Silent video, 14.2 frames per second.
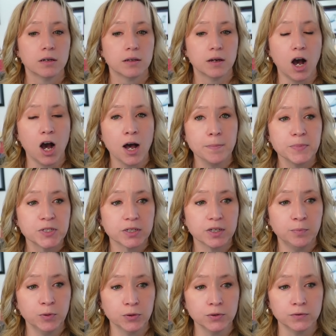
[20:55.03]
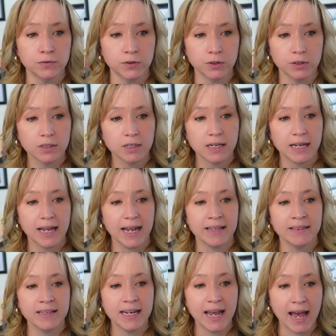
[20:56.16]
ops approval and
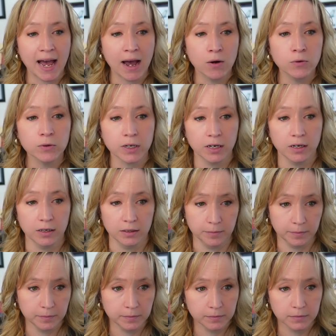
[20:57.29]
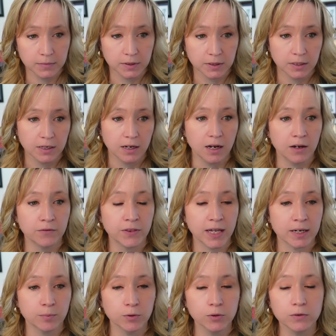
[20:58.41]
the outcome of that
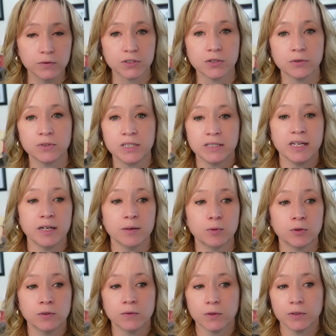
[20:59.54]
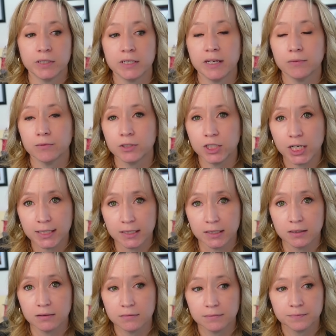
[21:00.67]
approval. So did they approve or did they reject it?
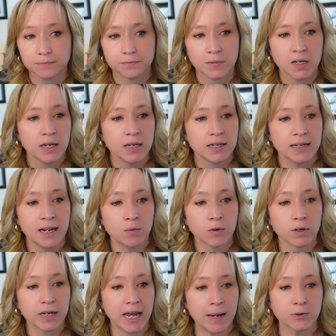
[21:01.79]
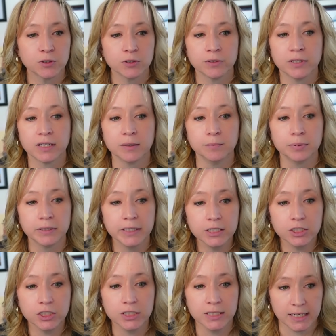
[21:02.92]
Now we're capturing the
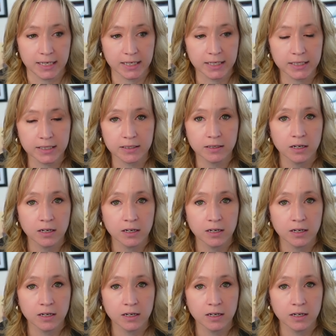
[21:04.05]
completion dates